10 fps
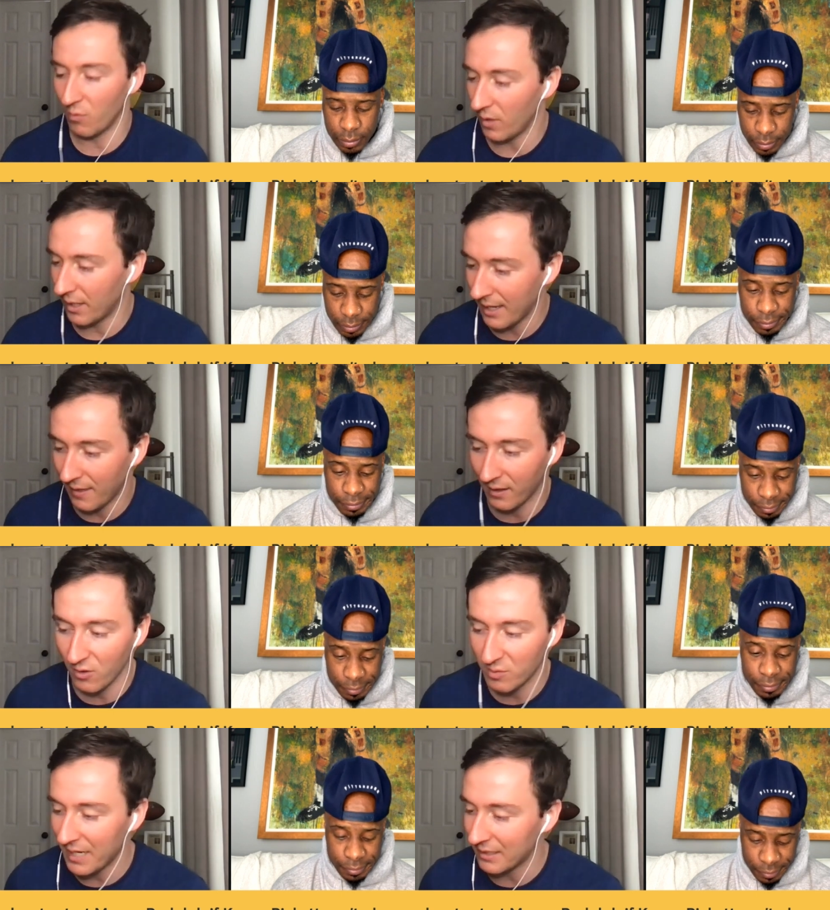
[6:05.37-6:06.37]
Speaker 1: again, it goes
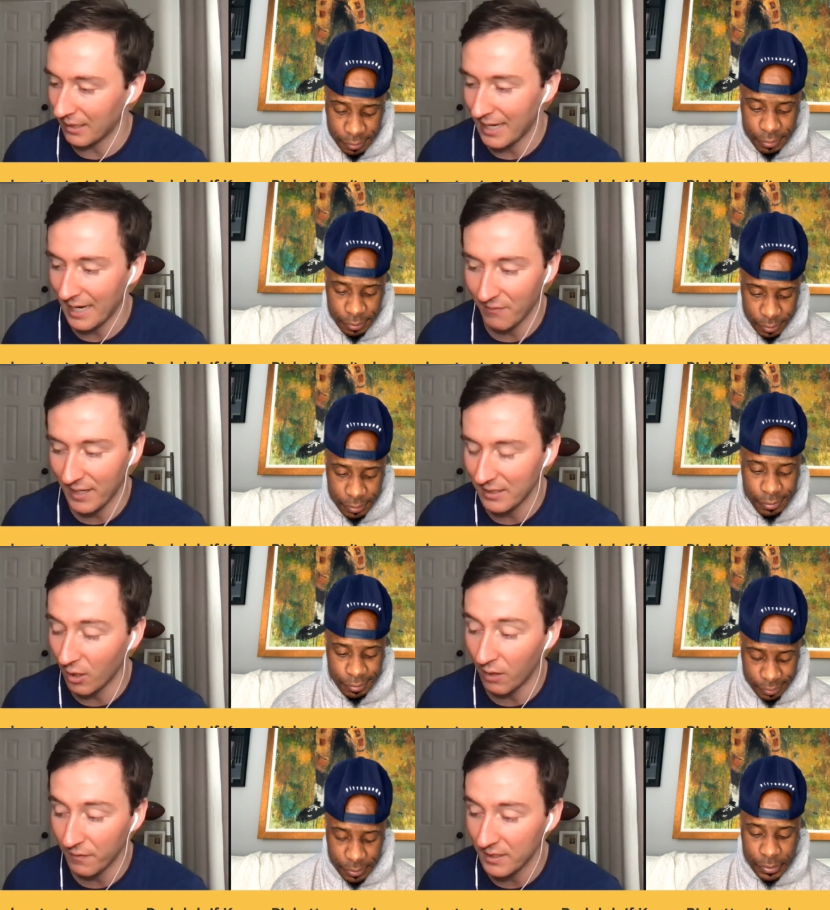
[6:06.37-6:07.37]
back to lack of I-
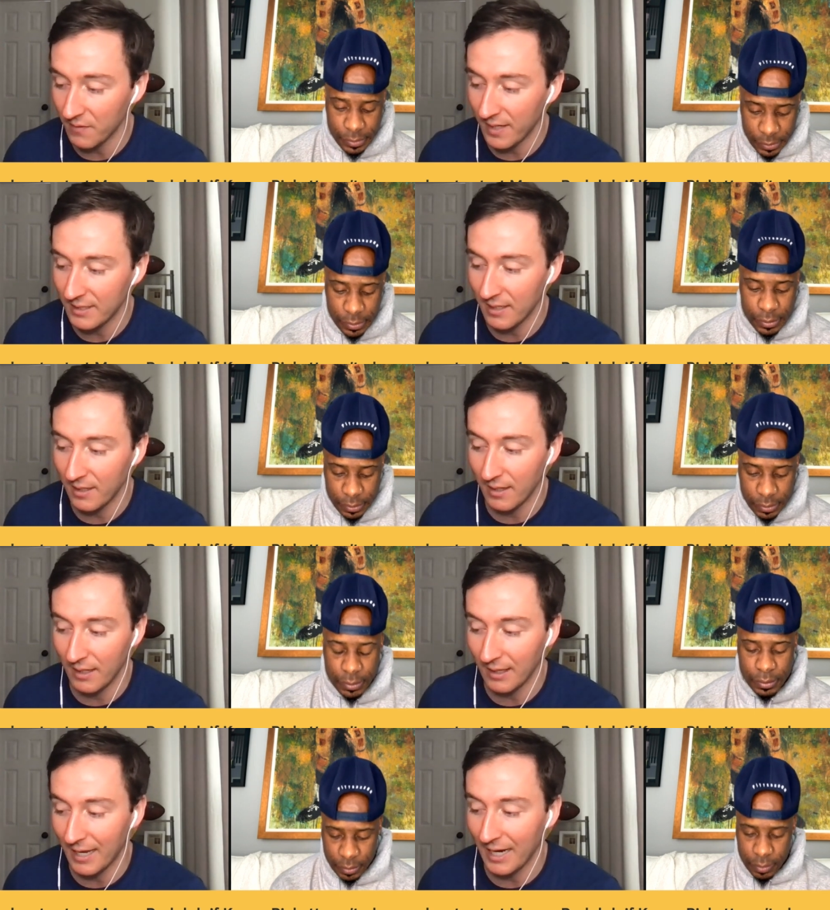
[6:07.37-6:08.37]
offensive identity
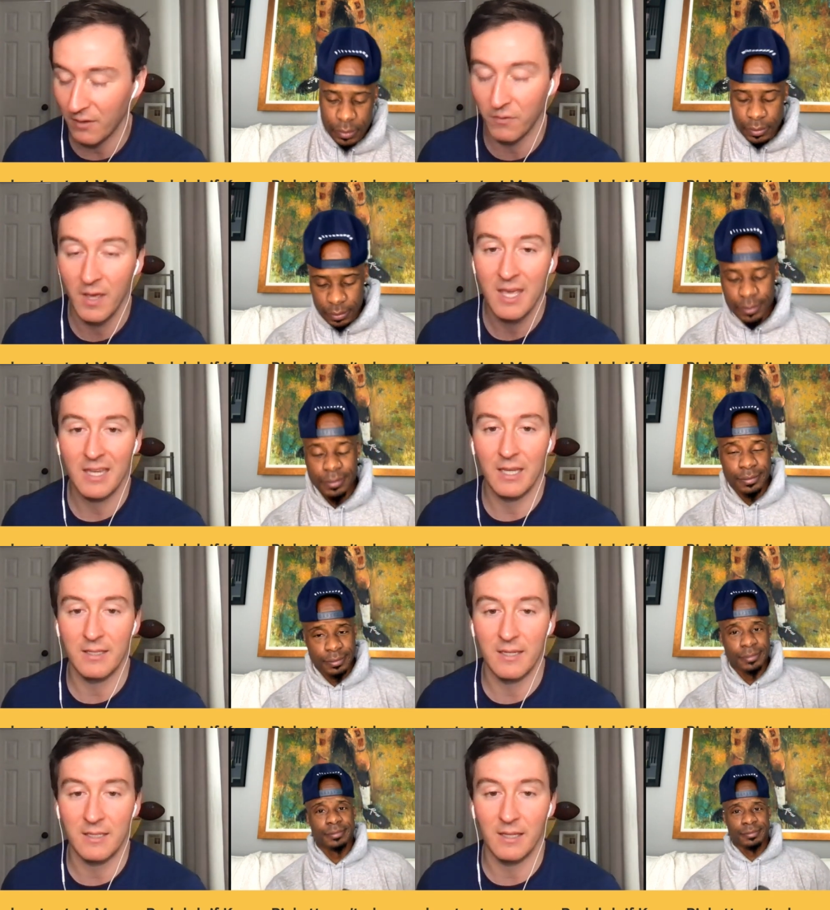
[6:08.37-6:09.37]
and lack of
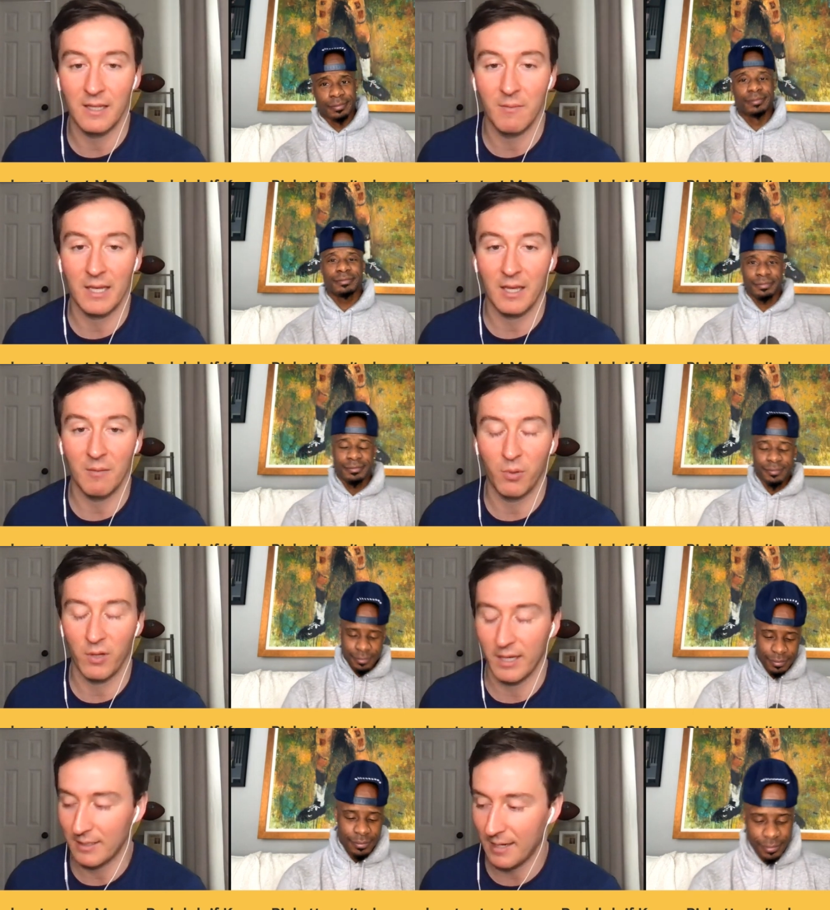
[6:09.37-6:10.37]
consistently making
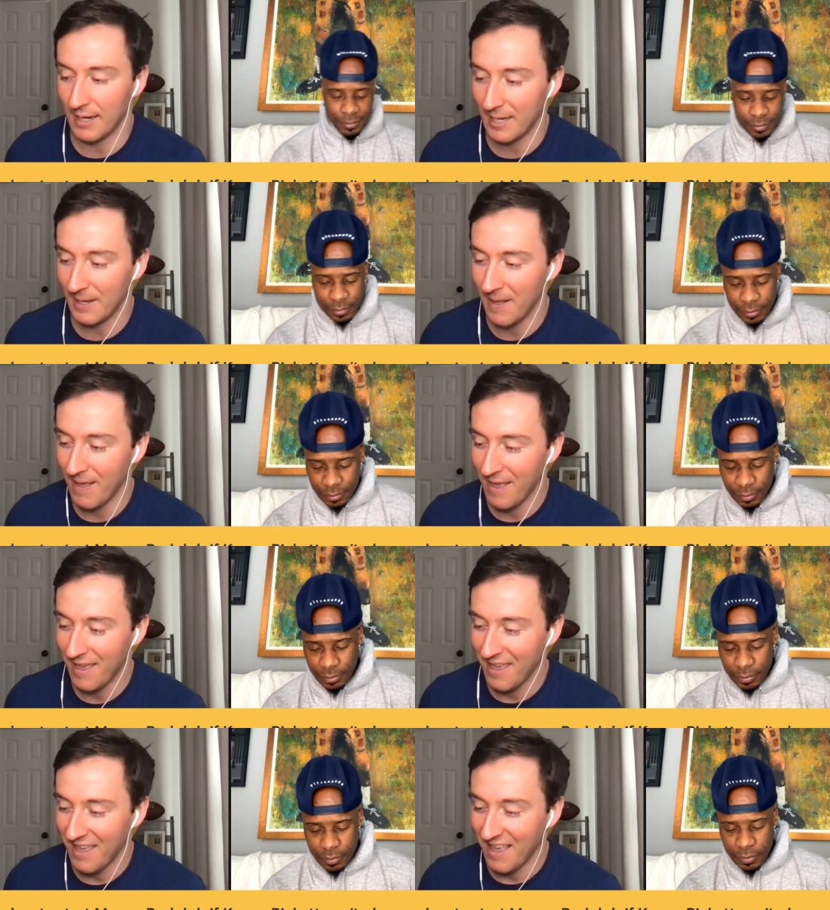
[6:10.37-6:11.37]
Speaker 2: plays. Like,
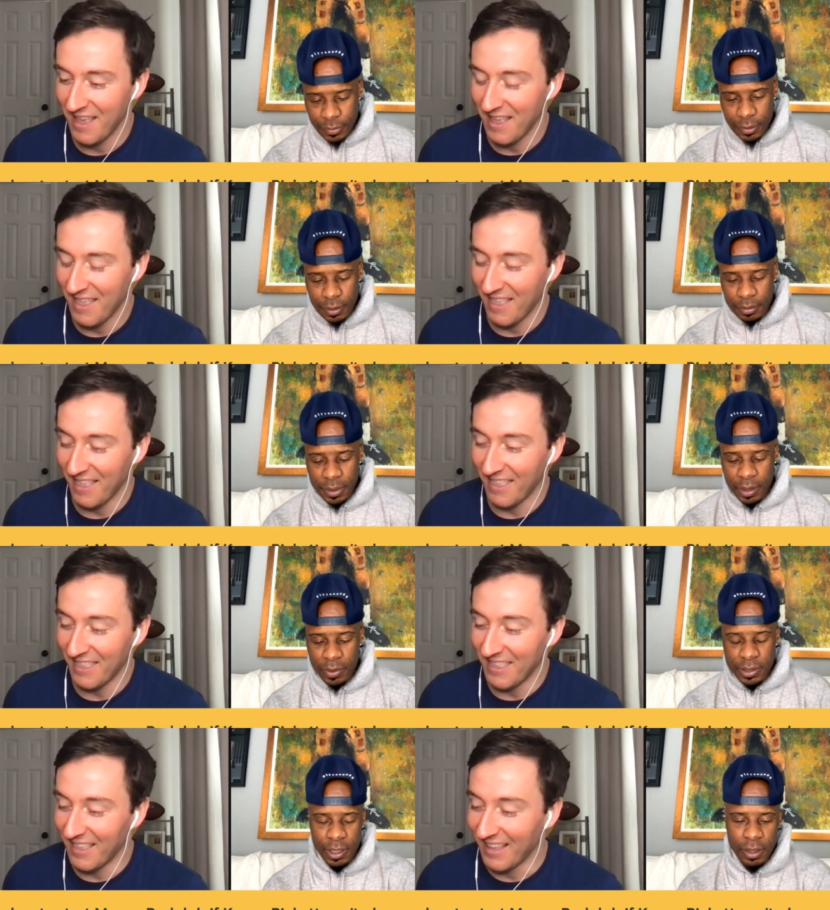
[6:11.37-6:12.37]
man, we
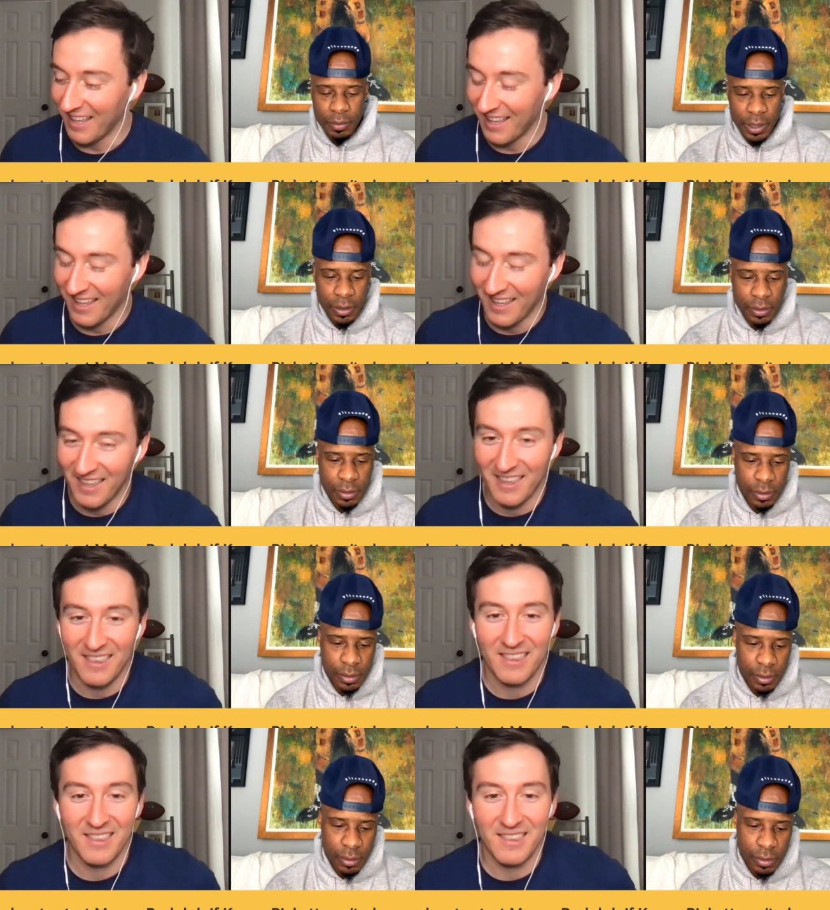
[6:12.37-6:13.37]
talking about.
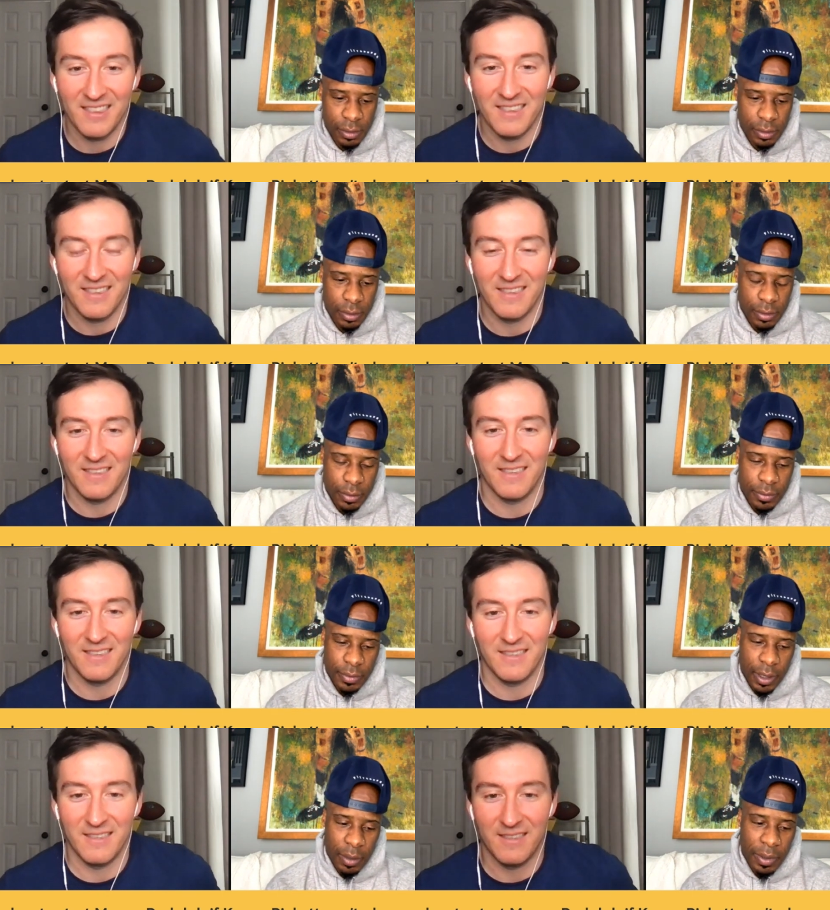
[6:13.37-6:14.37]

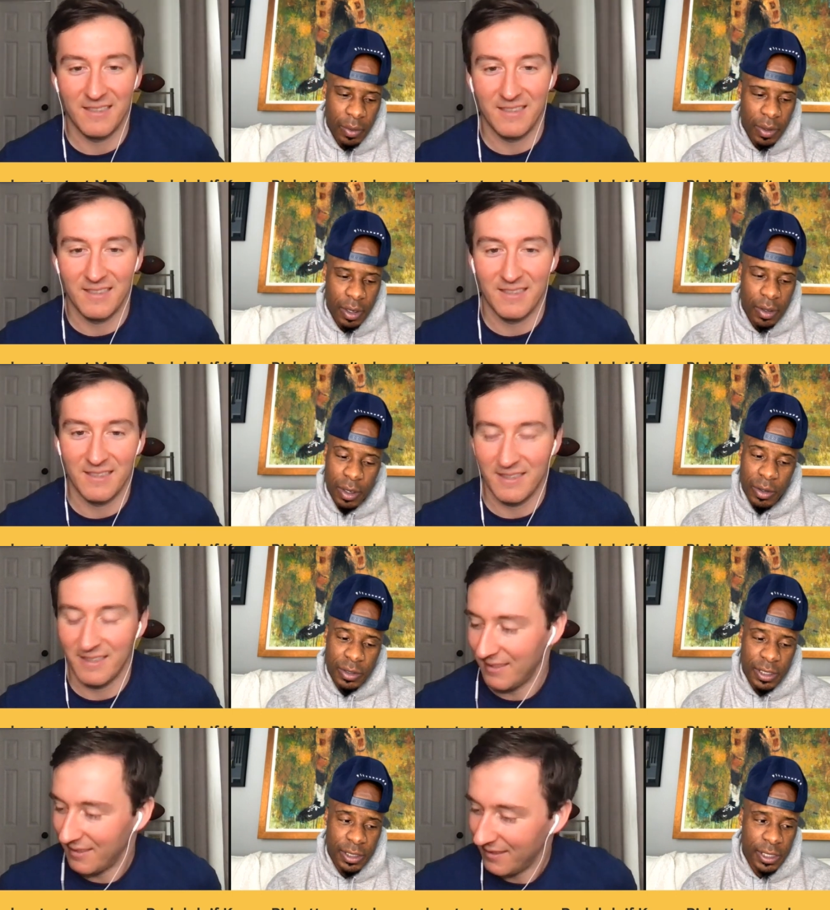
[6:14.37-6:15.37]
I mean, when Co- Coach
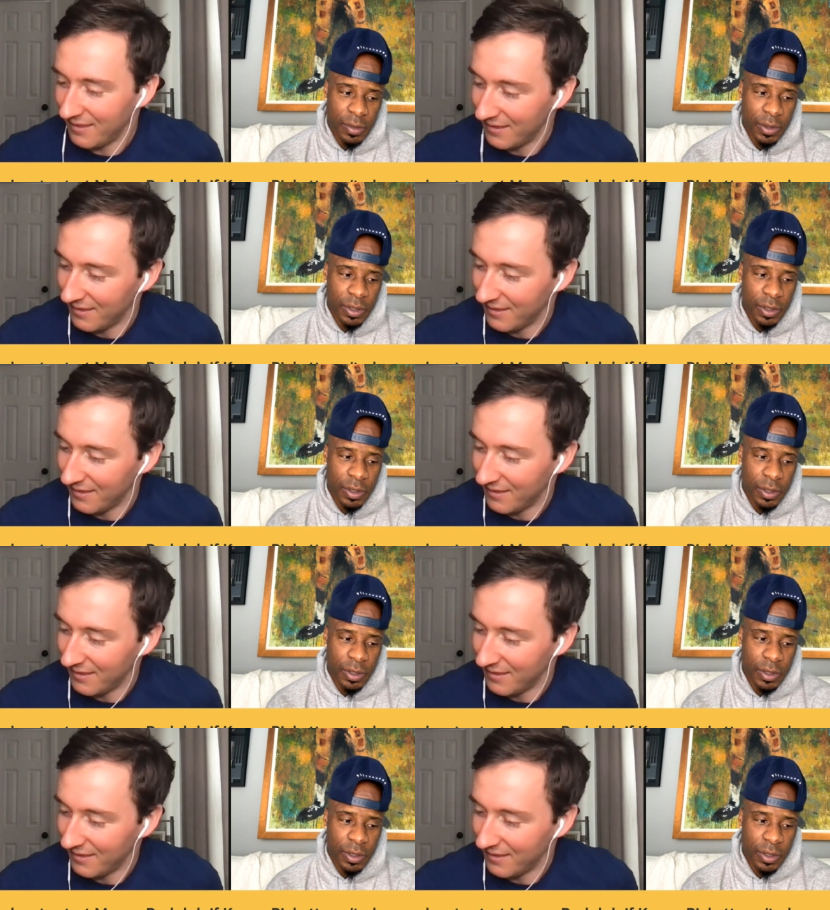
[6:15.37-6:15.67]
T said we